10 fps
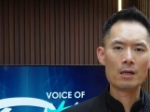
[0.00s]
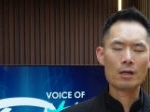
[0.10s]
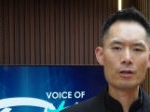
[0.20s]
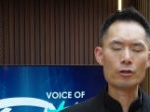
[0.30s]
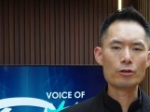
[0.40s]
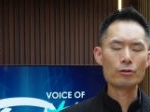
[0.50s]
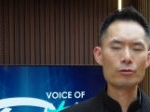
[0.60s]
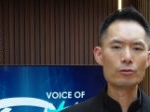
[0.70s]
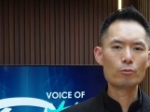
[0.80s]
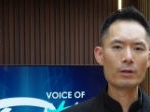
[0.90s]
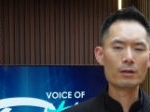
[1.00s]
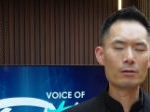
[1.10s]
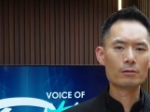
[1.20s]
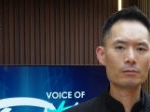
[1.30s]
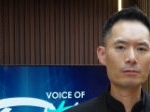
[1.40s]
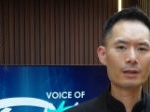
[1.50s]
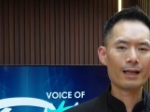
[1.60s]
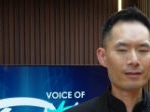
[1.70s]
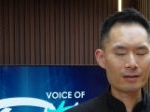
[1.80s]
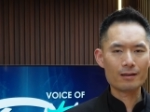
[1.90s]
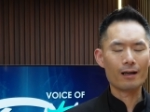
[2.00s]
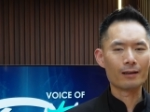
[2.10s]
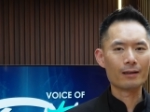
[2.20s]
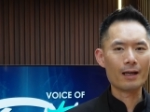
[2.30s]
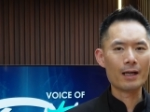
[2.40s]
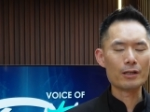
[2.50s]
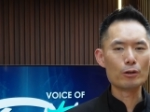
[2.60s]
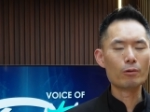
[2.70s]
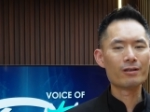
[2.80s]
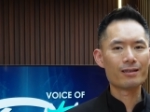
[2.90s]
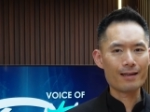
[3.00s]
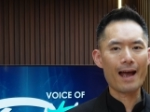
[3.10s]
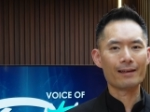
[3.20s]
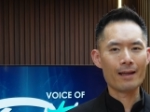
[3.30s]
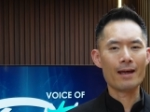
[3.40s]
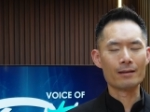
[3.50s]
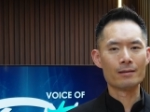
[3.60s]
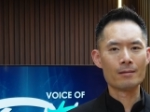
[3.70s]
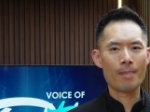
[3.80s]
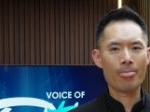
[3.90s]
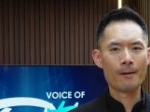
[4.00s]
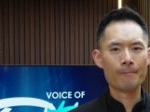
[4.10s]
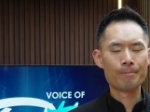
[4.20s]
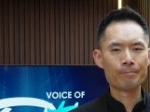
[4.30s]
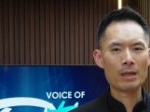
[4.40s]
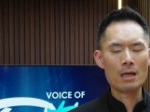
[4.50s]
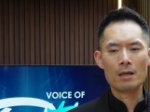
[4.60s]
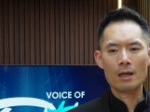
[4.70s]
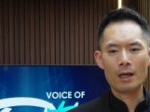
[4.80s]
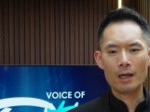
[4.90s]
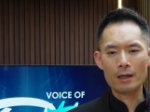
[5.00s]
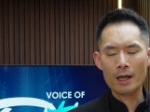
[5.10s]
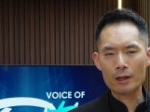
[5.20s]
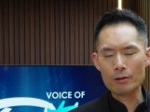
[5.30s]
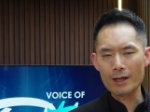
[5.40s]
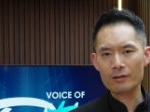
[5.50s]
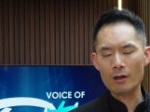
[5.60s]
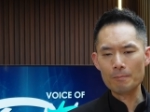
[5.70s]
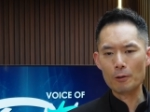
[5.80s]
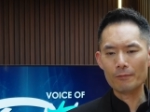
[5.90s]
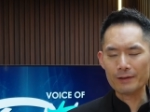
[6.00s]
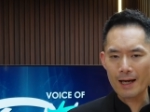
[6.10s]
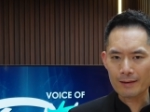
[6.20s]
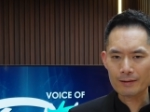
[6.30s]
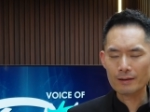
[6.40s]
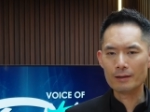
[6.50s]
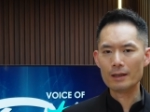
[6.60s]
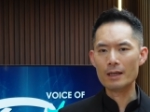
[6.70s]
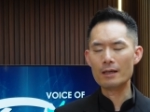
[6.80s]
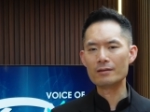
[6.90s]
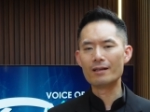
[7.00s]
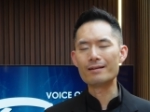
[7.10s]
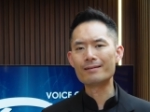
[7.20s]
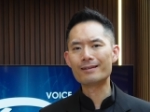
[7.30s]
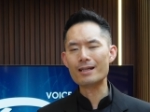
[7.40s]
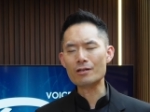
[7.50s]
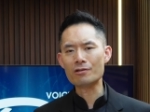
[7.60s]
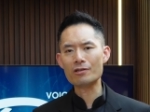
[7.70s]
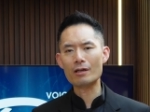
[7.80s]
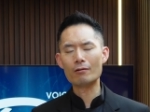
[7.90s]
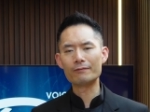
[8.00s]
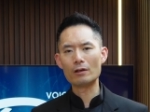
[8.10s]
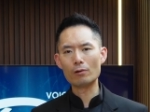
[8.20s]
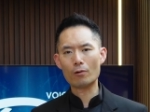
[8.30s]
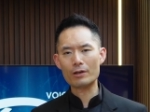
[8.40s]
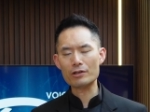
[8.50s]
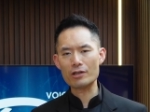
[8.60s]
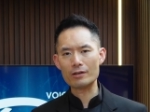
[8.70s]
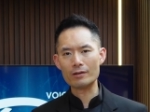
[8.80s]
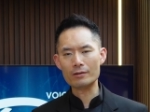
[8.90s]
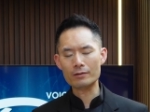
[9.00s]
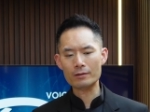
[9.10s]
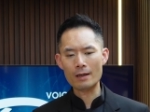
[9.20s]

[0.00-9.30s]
you will get stuck and you will stagnate. A good example of that is the teaching of the Lord Jesus